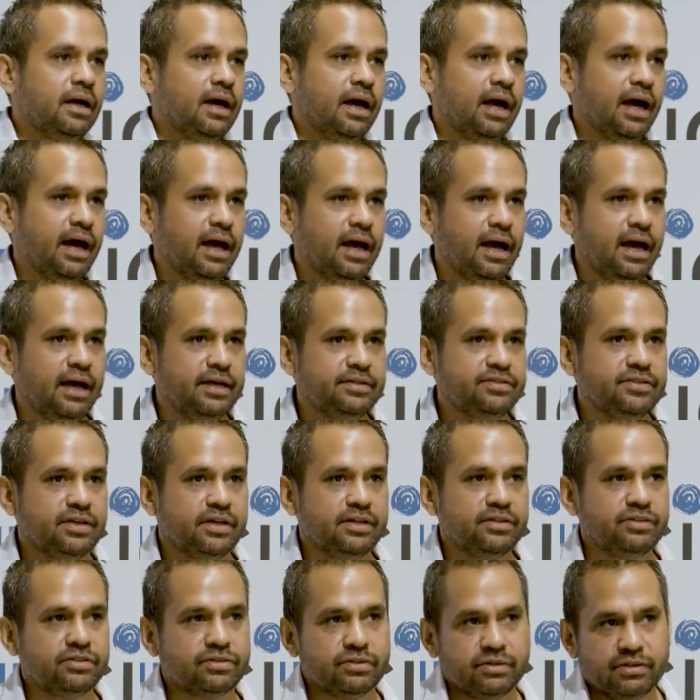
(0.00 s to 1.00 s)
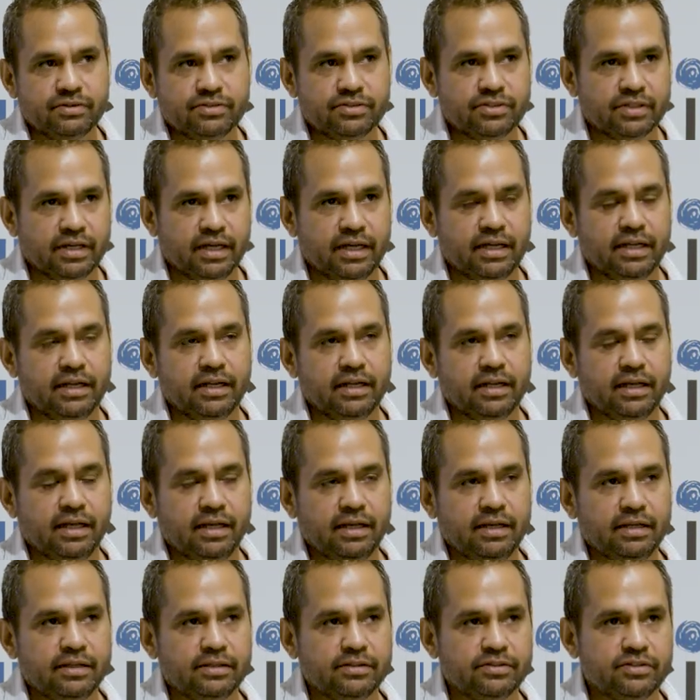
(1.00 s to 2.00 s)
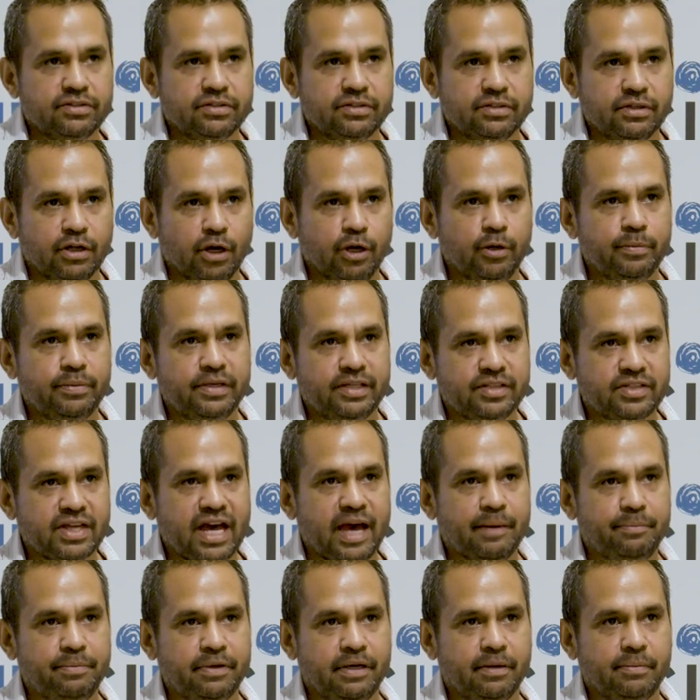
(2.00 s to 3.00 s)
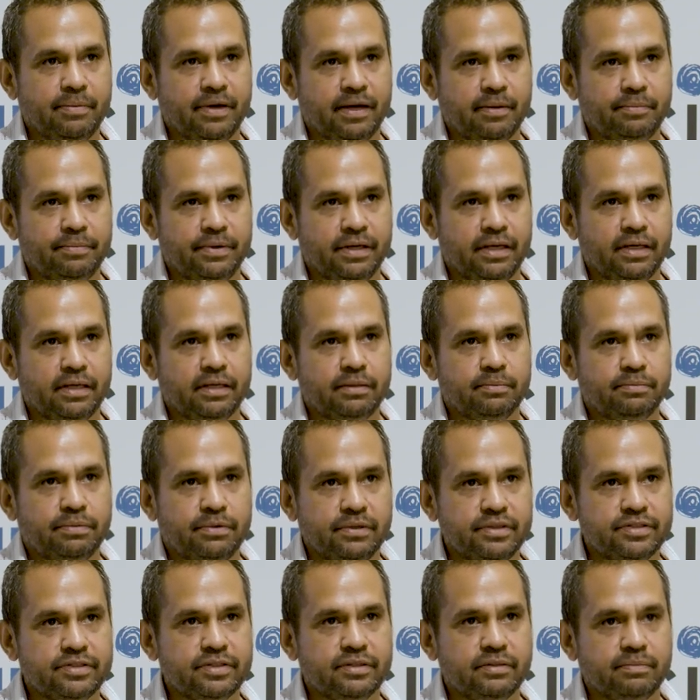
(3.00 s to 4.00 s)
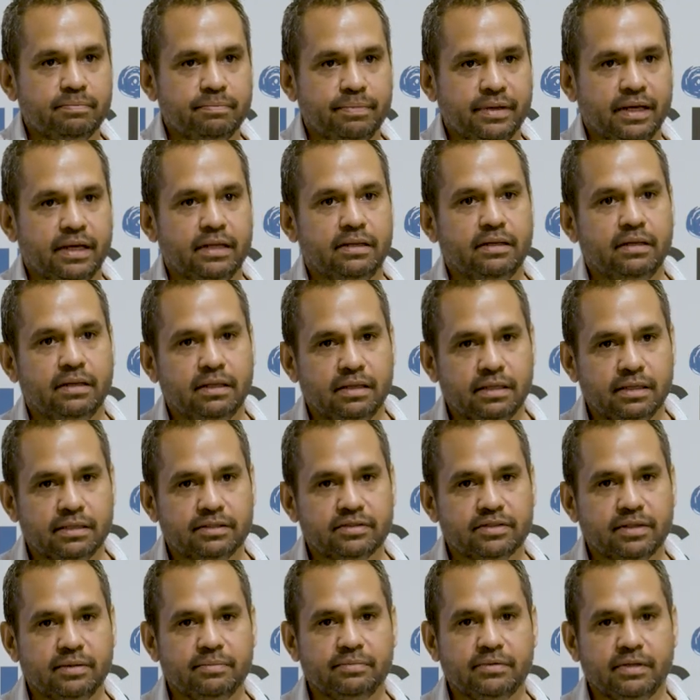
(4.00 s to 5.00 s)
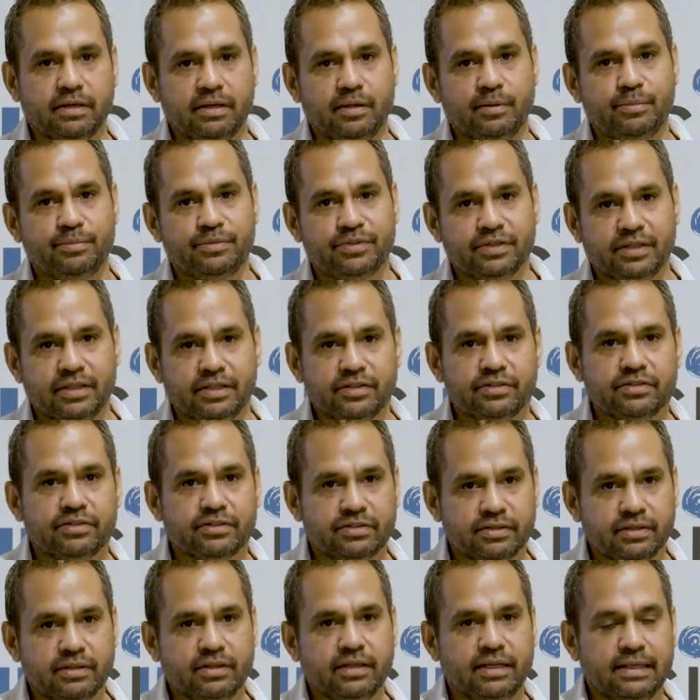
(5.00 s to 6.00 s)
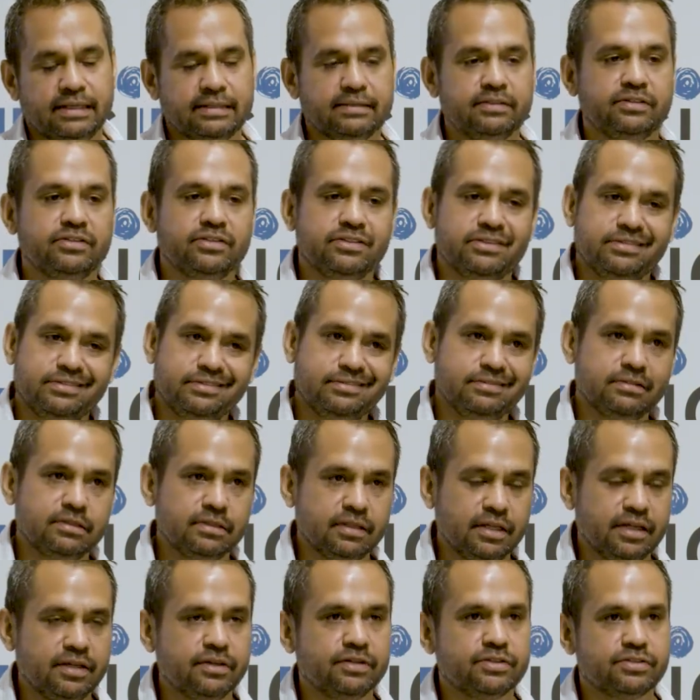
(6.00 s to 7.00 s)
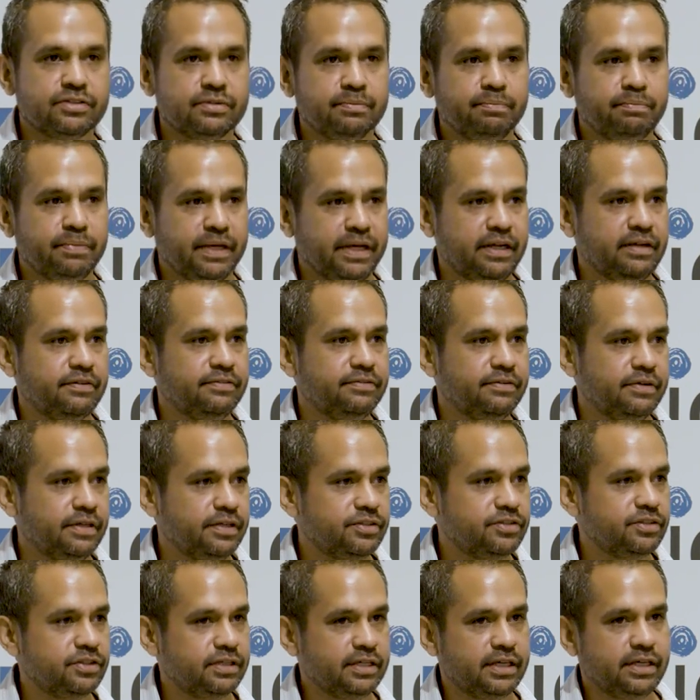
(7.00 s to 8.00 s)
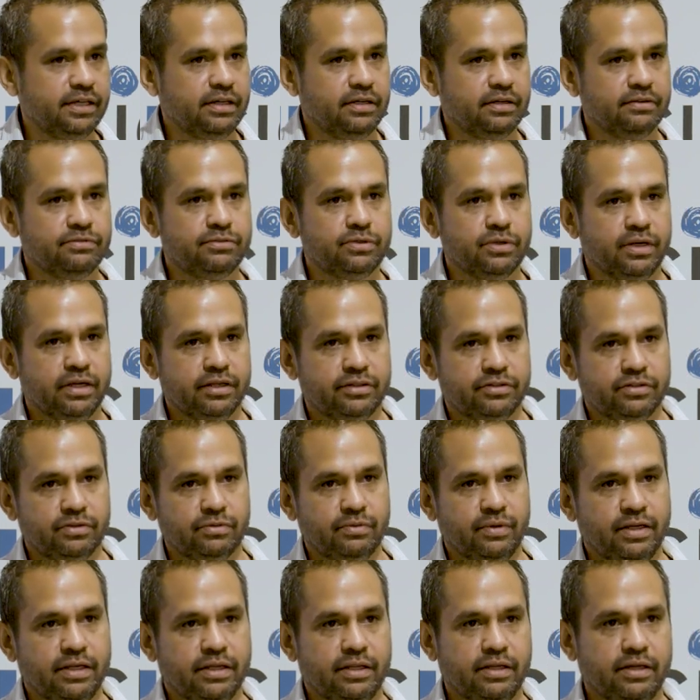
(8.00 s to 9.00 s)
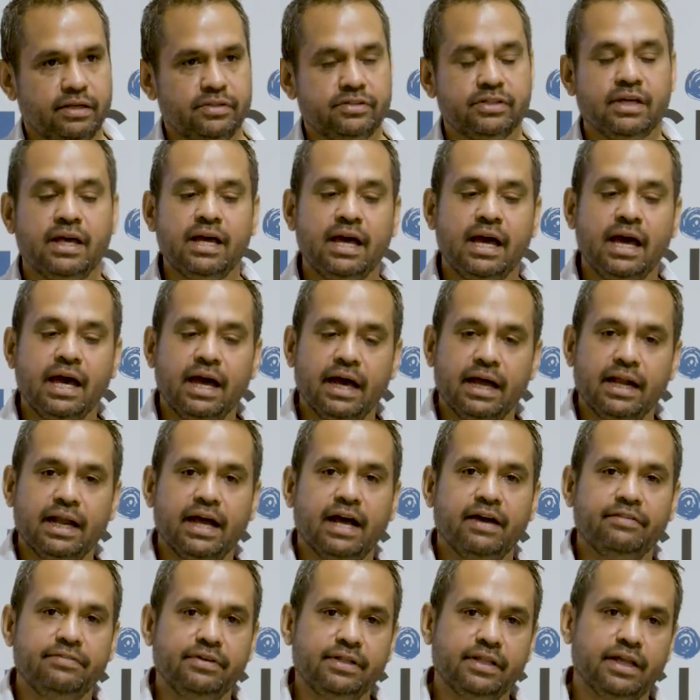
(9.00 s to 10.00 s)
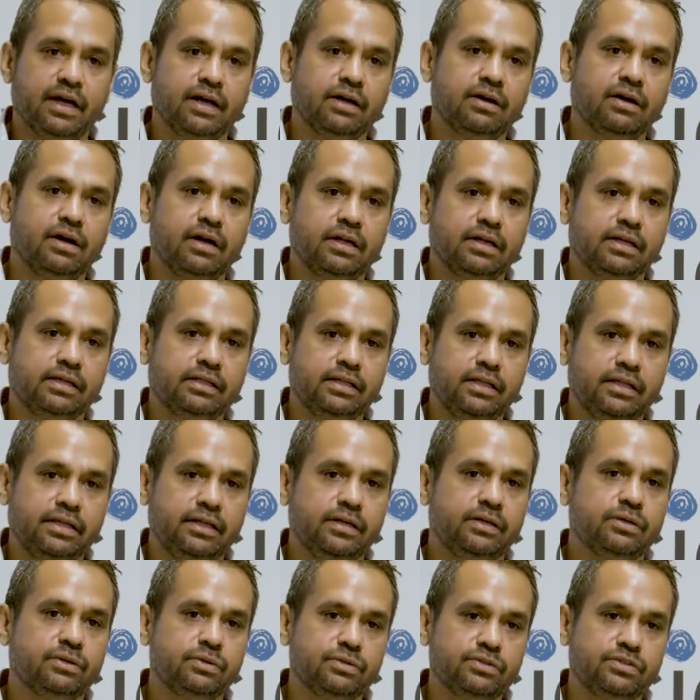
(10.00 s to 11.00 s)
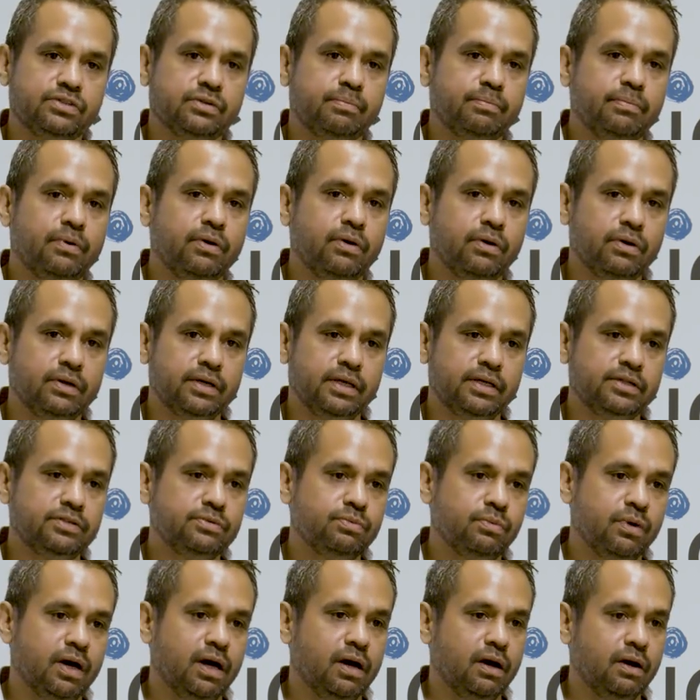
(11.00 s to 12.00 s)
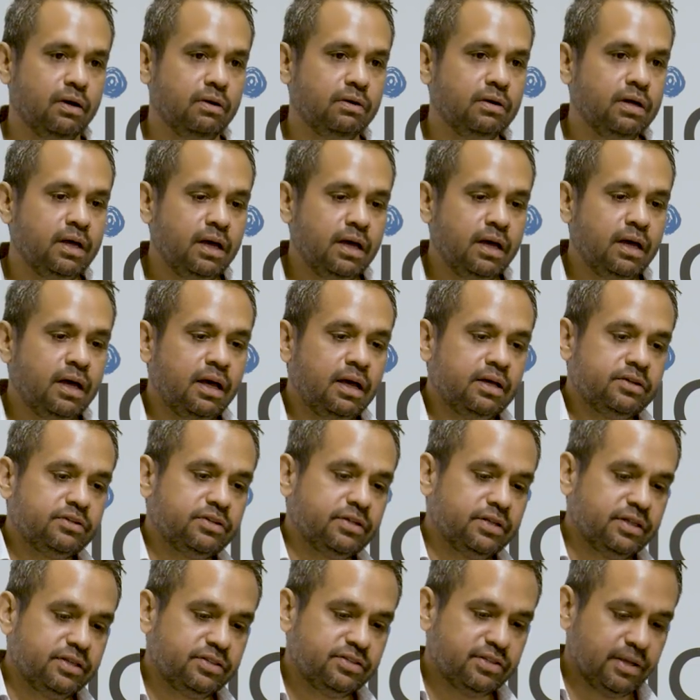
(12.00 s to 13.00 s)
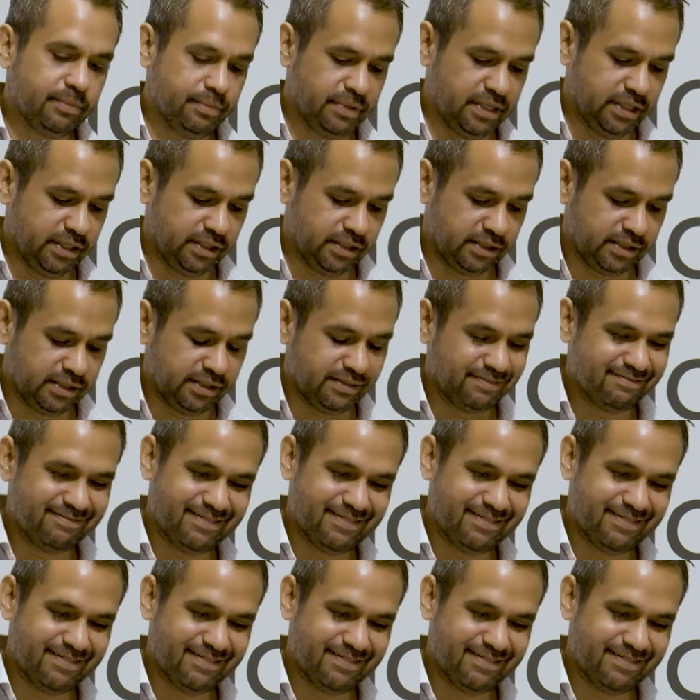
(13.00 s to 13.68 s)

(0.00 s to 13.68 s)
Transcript: as I sort of said, nobody's happy about being in prison, but sometimes it's, it's, there are some benefits, in getting off drugs is one of those, and having that kind of clinical support as well. So there's something